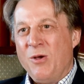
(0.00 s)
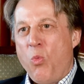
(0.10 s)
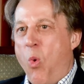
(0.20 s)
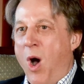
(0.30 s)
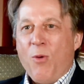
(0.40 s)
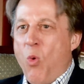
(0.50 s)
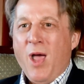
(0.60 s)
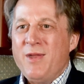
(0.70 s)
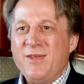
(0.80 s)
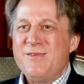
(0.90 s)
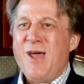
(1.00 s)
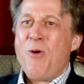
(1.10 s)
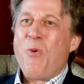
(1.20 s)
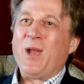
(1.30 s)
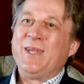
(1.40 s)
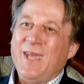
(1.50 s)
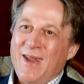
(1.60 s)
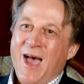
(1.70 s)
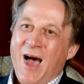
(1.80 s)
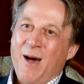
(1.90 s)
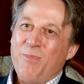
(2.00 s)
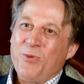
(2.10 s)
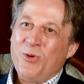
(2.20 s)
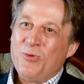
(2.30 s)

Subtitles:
Why did no one get up